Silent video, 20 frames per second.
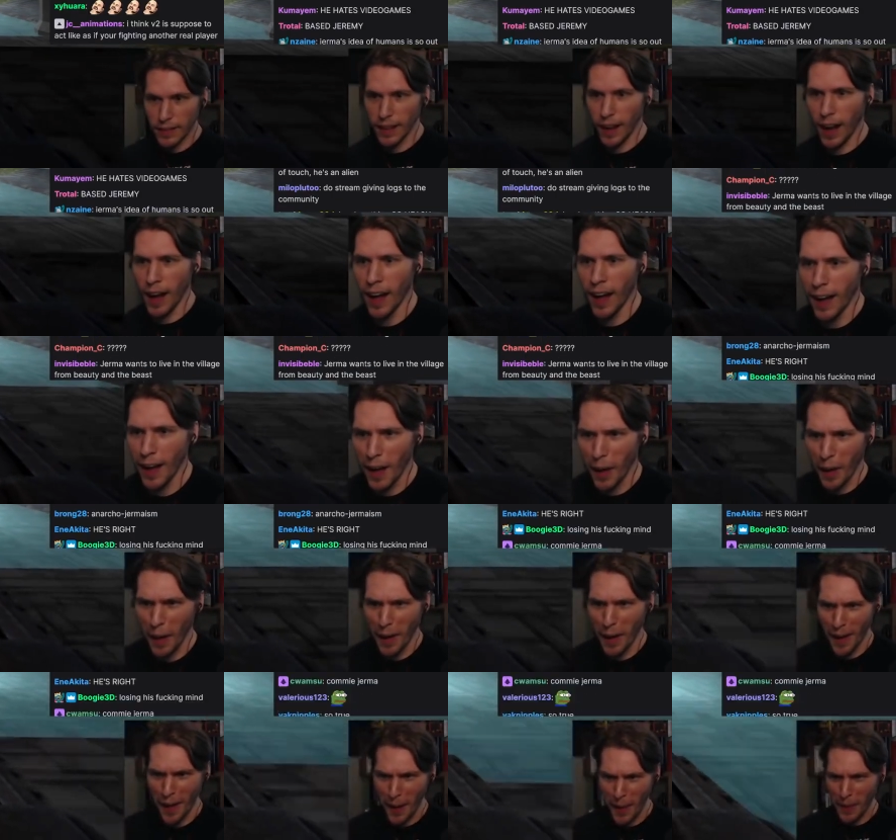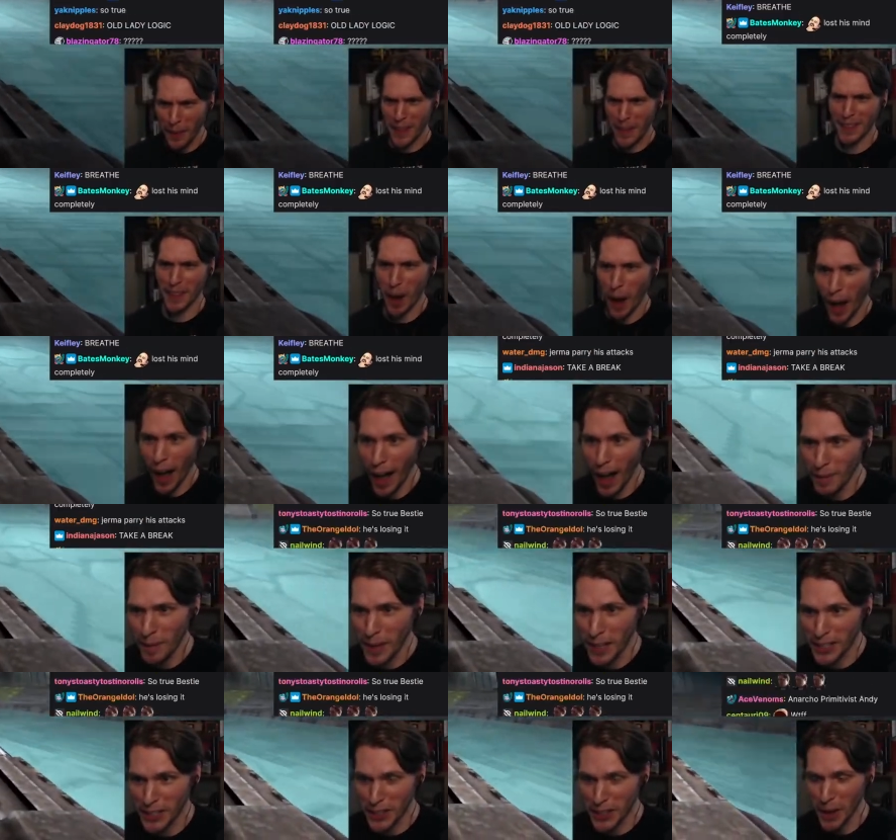Oh.
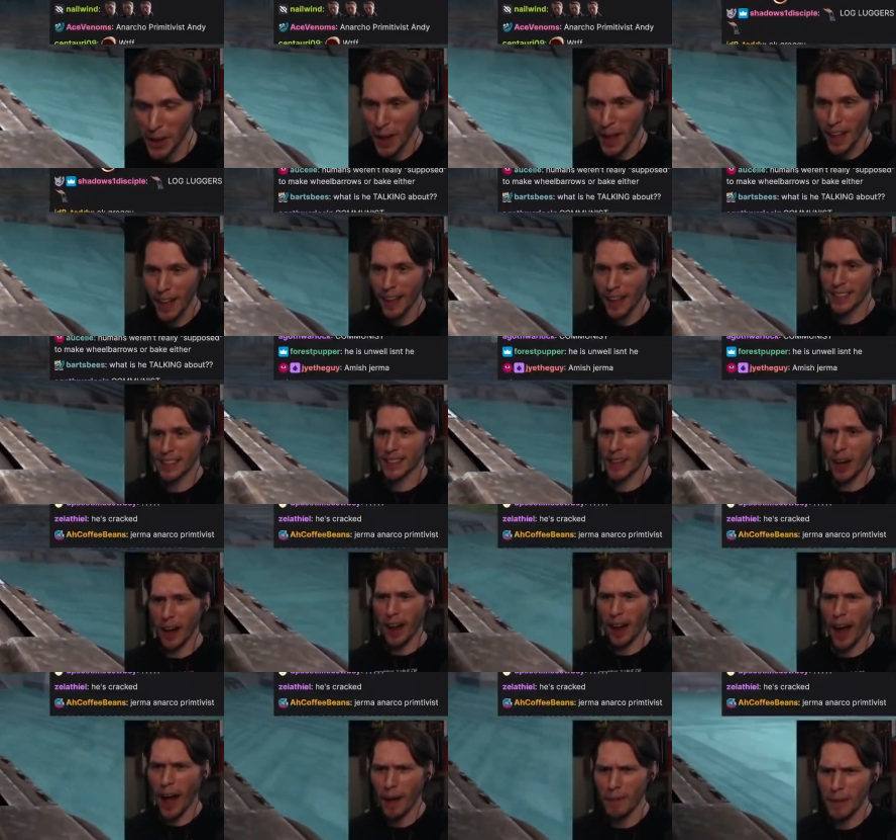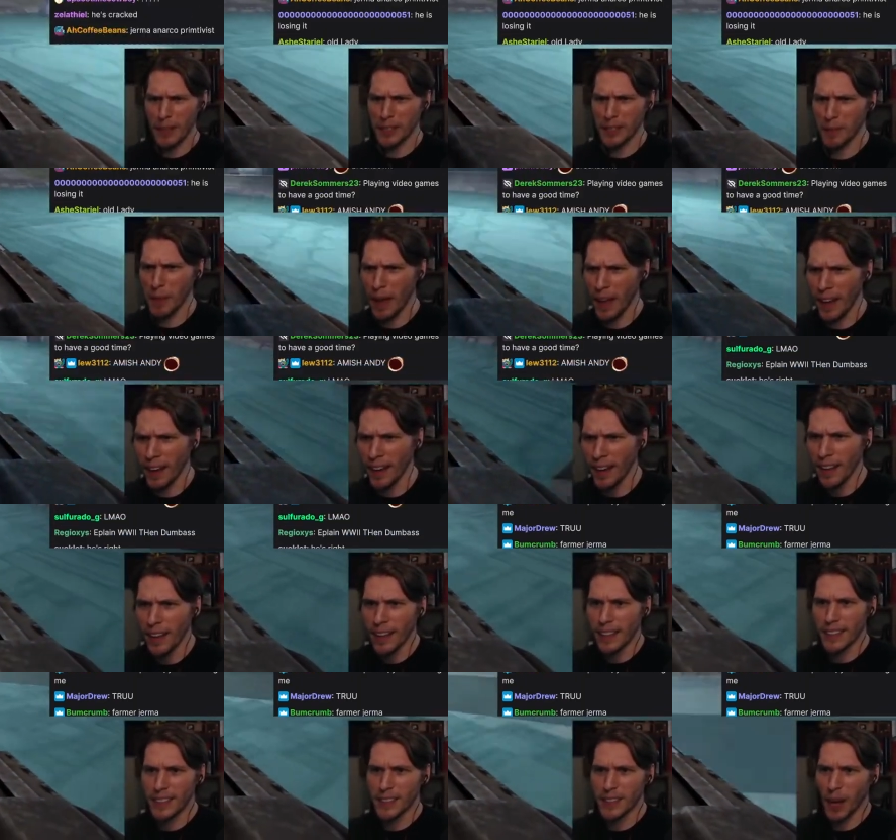Amish? It's not Amish, man.
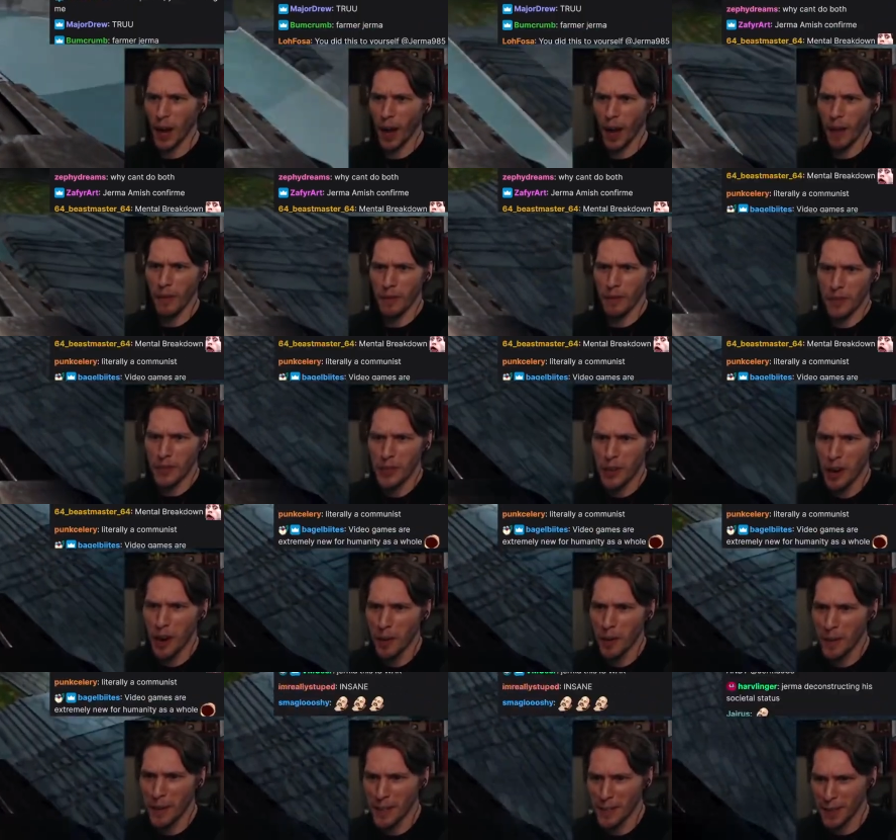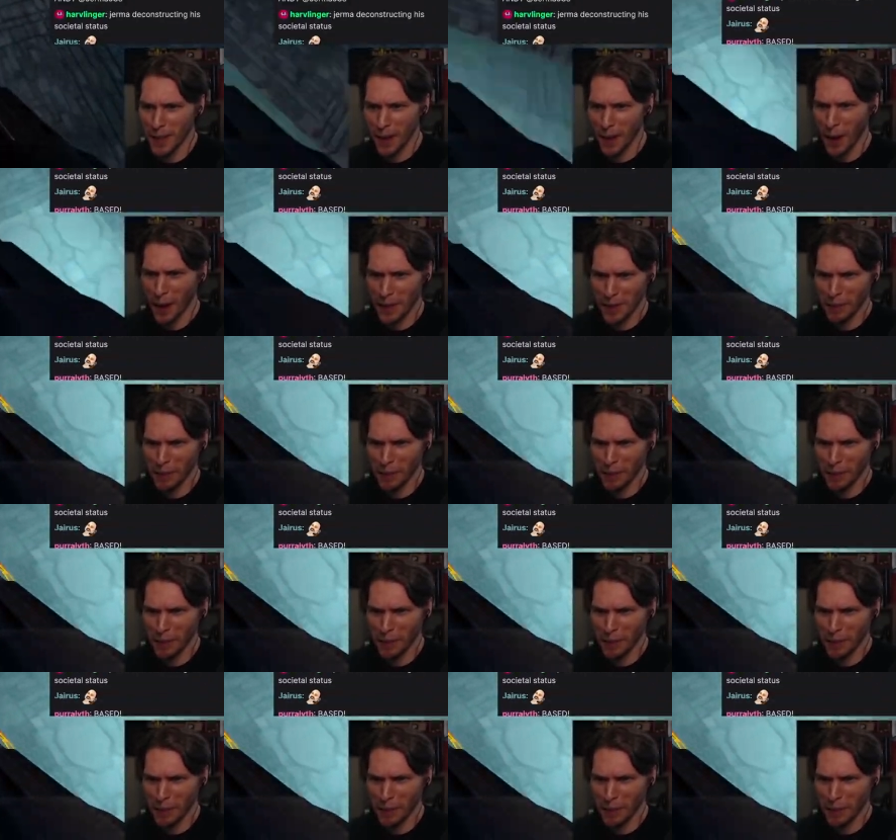Just uh, humans are not